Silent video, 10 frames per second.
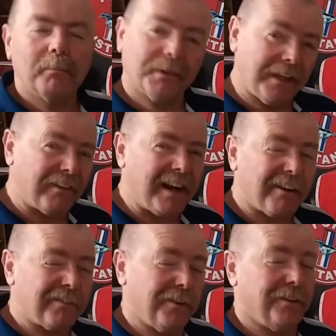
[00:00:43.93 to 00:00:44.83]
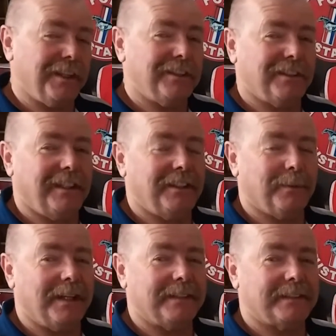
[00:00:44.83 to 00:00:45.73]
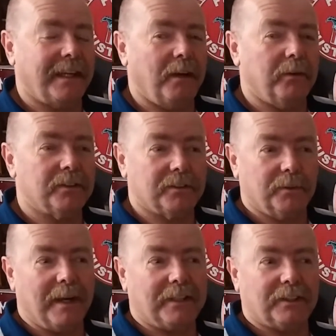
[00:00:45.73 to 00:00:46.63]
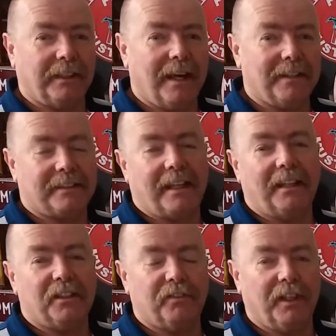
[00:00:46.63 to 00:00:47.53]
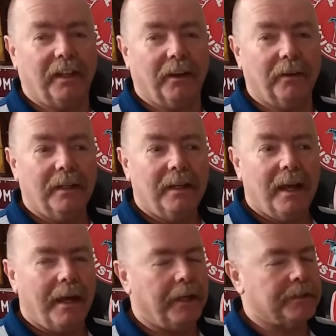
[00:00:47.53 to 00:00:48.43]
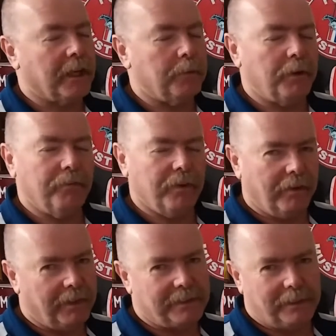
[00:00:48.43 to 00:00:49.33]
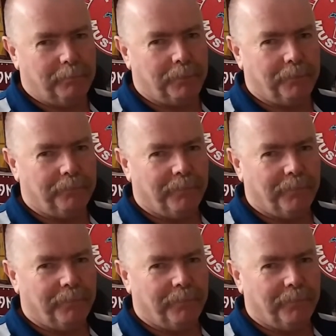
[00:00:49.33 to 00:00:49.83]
but there are a few things you need to understand to actually understand this video, and it's going to be very simple.